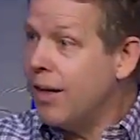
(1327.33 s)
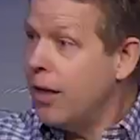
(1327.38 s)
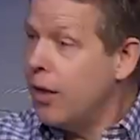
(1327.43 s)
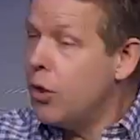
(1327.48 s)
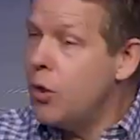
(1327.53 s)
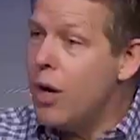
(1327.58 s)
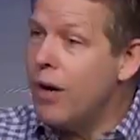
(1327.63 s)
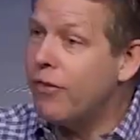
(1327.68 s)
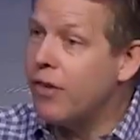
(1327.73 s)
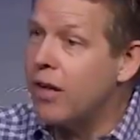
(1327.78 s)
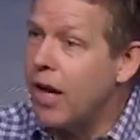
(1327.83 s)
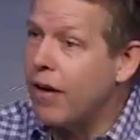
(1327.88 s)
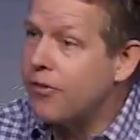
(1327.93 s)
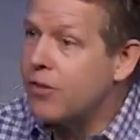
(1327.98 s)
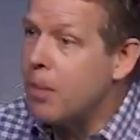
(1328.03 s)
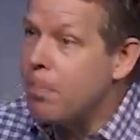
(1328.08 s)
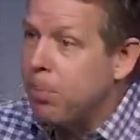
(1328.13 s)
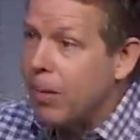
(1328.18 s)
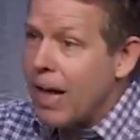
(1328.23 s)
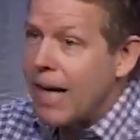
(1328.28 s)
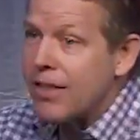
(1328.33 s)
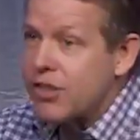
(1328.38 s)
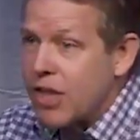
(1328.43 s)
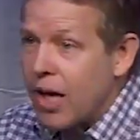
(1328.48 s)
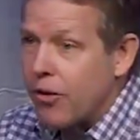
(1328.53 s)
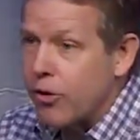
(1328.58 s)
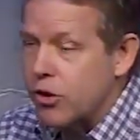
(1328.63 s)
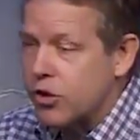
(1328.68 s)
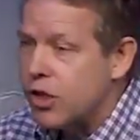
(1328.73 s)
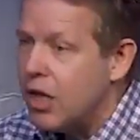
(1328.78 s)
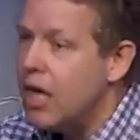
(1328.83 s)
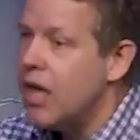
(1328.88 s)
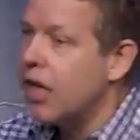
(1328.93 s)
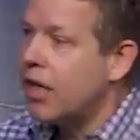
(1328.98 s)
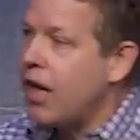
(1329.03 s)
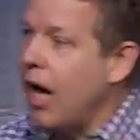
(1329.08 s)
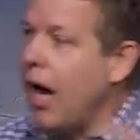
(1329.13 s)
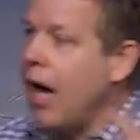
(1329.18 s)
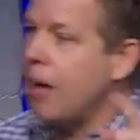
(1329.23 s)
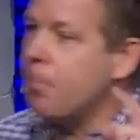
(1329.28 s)
You have enough to bless others.
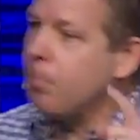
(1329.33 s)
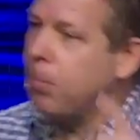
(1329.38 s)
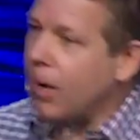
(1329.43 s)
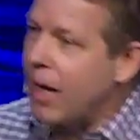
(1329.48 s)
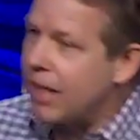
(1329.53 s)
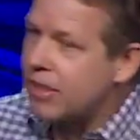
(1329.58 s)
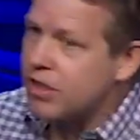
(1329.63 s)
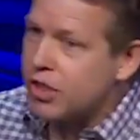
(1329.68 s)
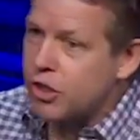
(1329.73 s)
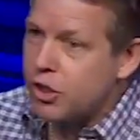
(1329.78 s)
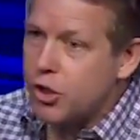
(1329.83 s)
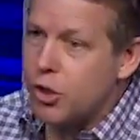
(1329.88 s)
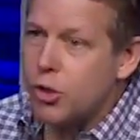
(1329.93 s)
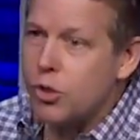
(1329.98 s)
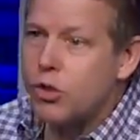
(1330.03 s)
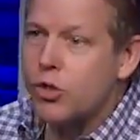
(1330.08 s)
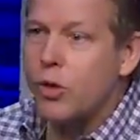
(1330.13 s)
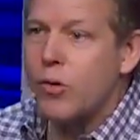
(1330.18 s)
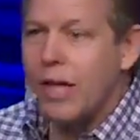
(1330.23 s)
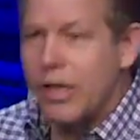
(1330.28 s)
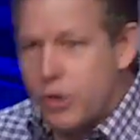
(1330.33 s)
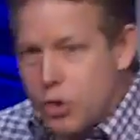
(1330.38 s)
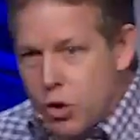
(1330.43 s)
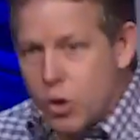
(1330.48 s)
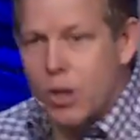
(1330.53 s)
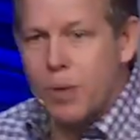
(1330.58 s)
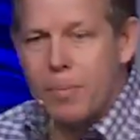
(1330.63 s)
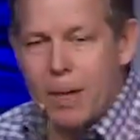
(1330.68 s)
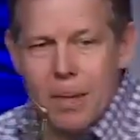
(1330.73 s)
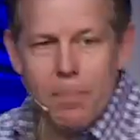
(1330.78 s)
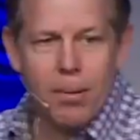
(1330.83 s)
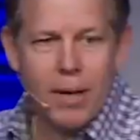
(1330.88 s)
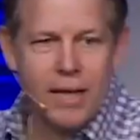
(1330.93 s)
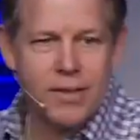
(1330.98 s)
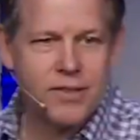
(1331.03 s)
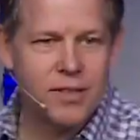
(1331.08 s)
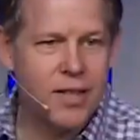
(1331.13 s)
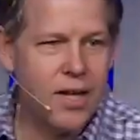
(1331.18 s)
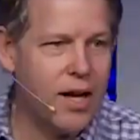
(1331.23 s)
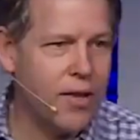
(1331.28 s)
God blesses you so that you can be a
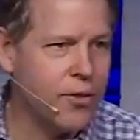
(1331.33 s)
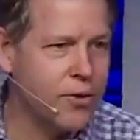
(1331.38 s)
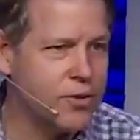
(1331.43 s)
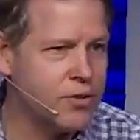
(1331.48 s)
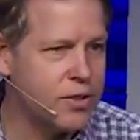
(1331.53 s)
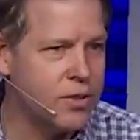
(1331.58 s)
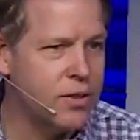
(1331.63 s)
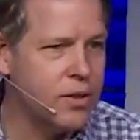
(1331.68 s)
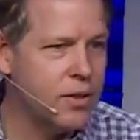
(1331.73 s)
blessing to others.